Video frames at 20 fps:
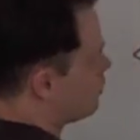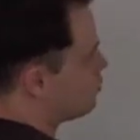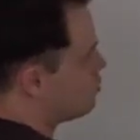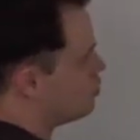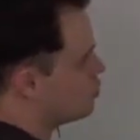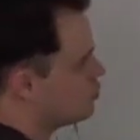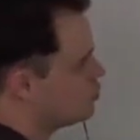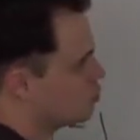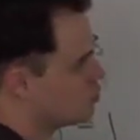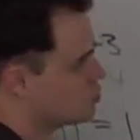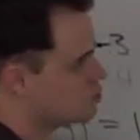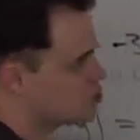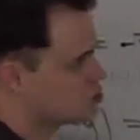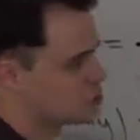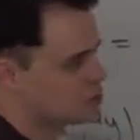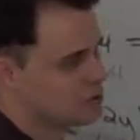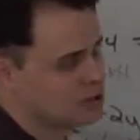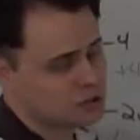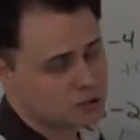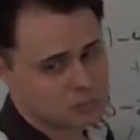a few of yours
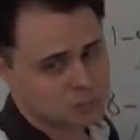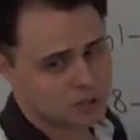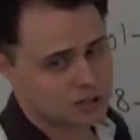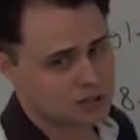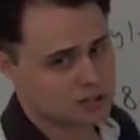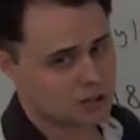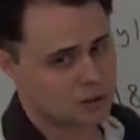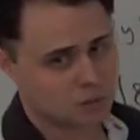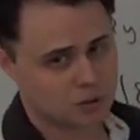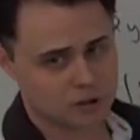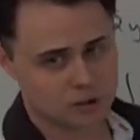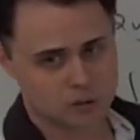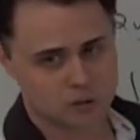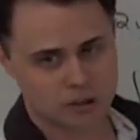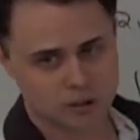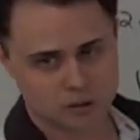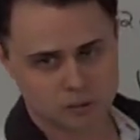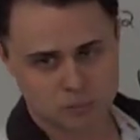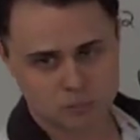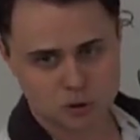as well. Depends how well you
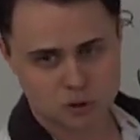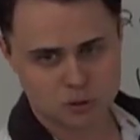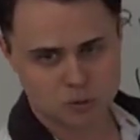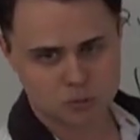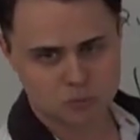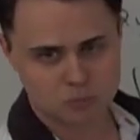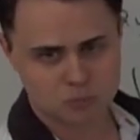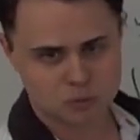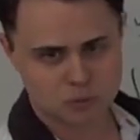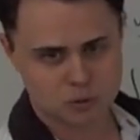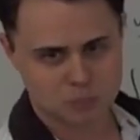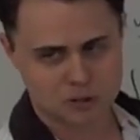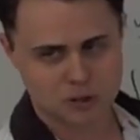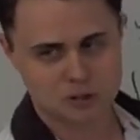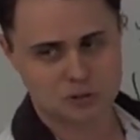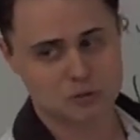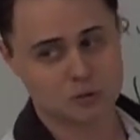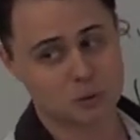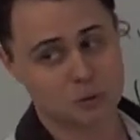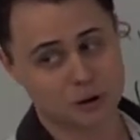want to do.
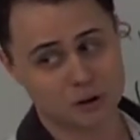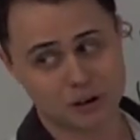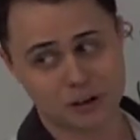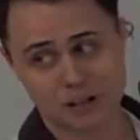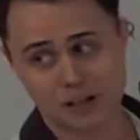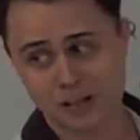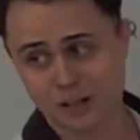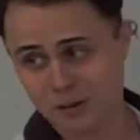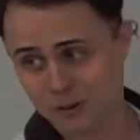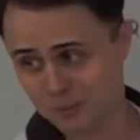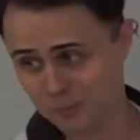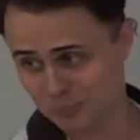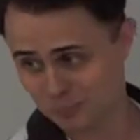Depends if you want an A.